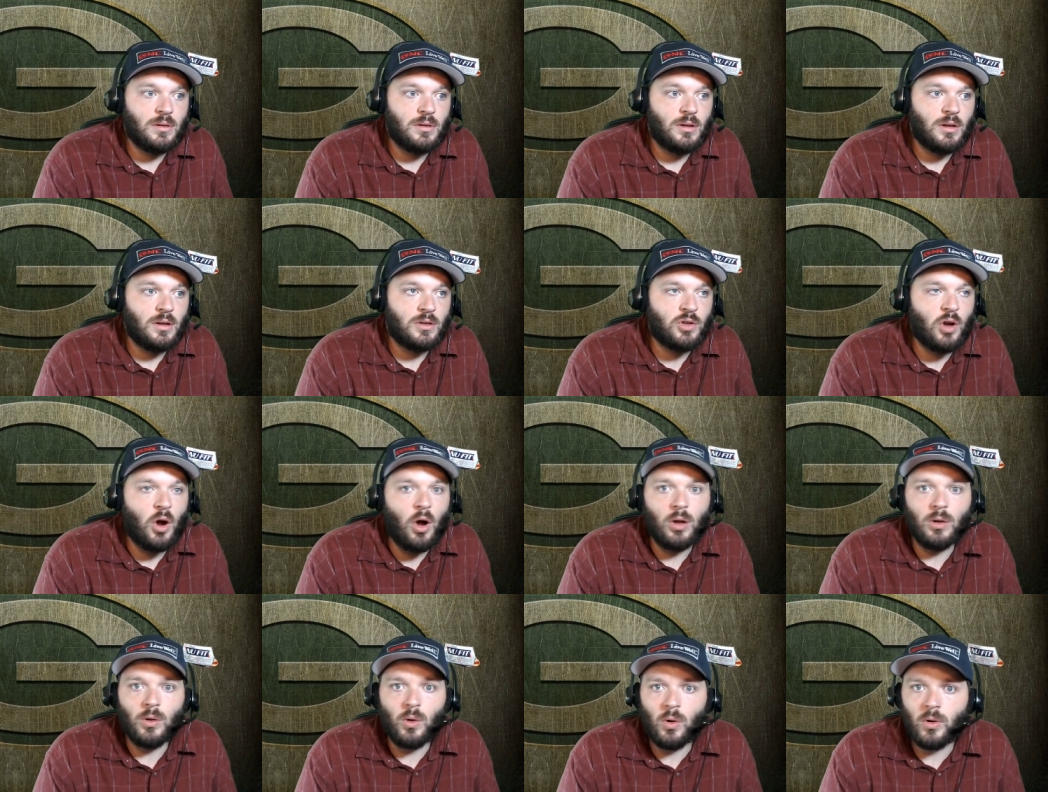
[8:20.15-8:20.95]
a
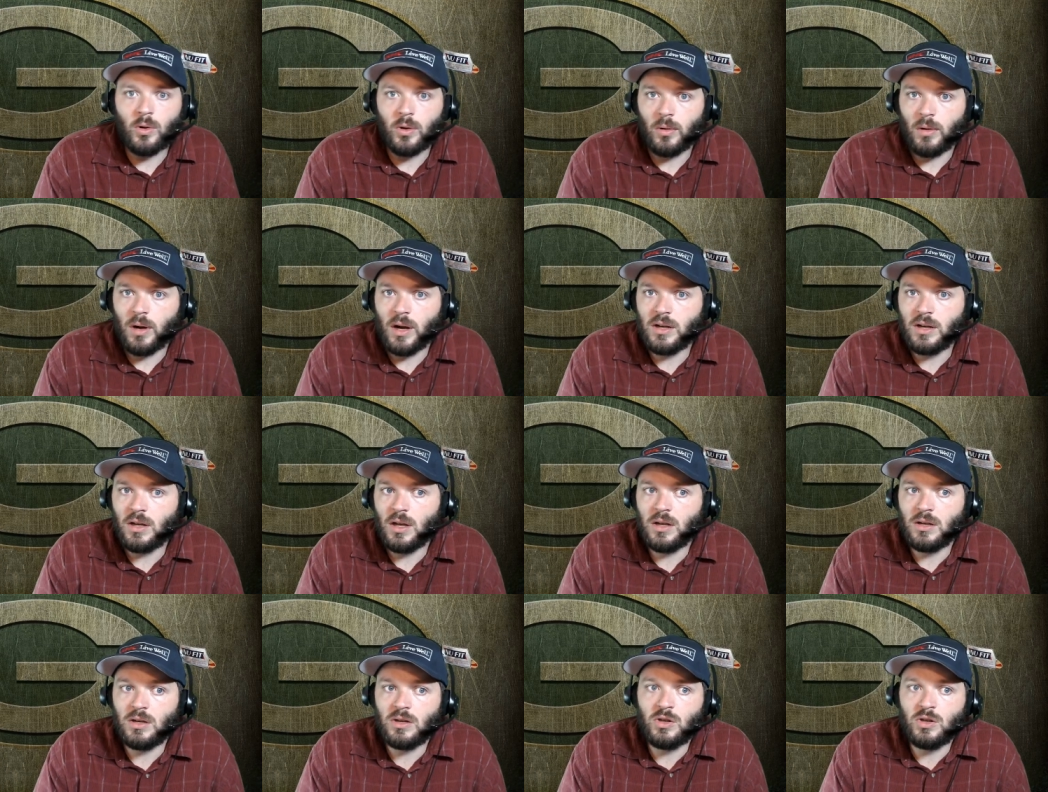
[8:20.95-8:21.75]
tall order, and
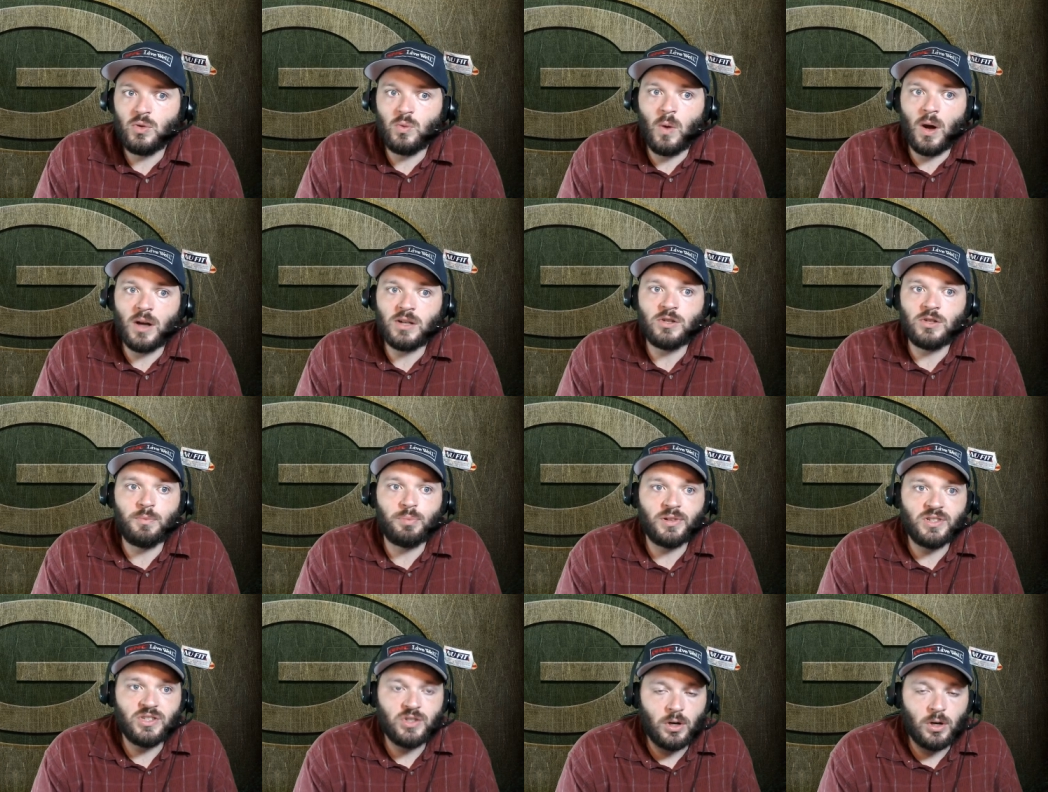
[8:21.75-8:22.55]
and you want to
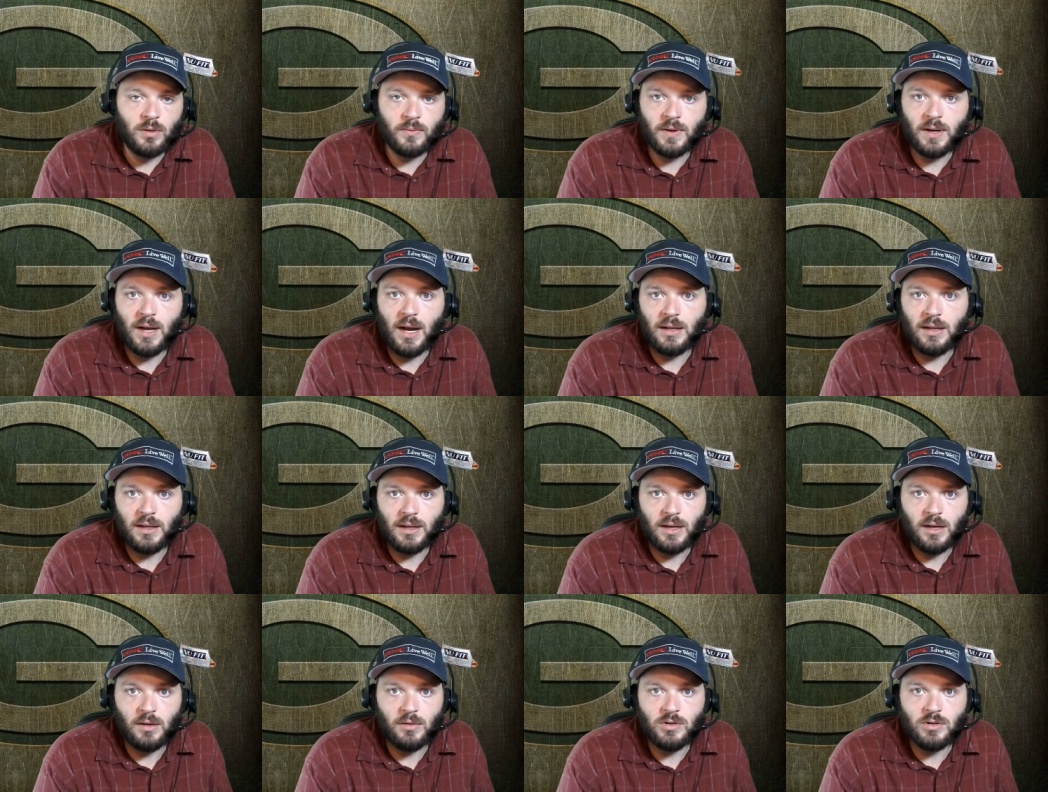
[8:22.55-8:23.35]
preserve a guy
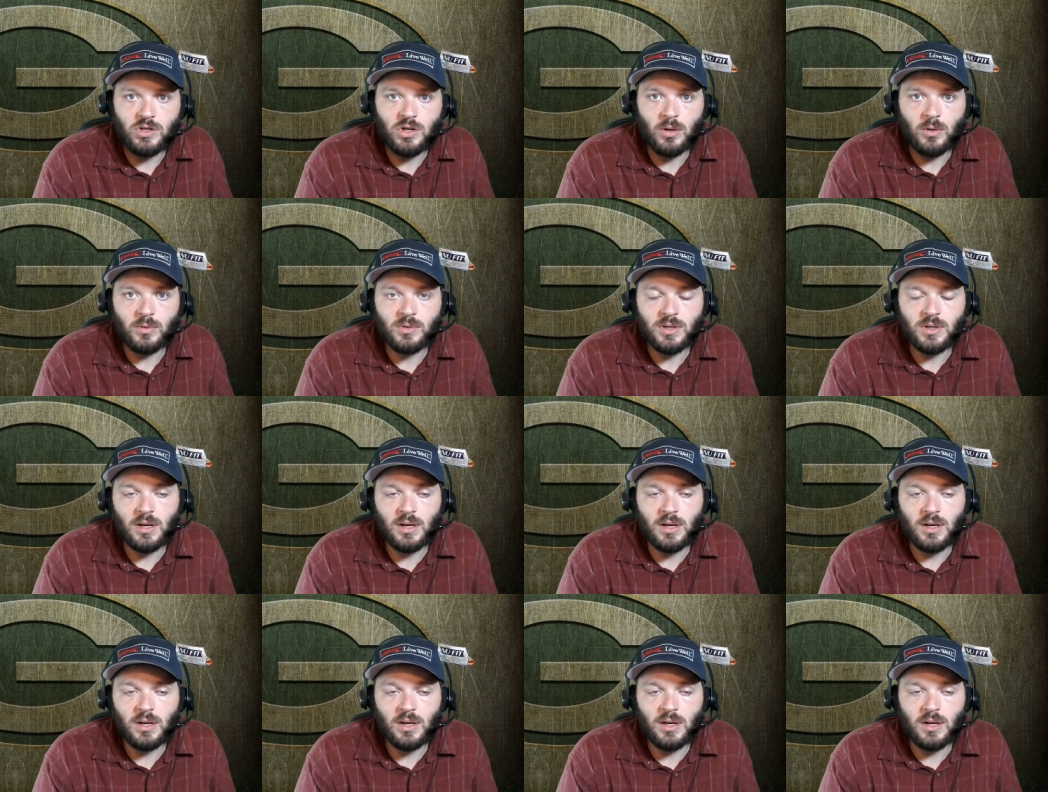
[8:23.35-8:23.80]
like Aaron Jones,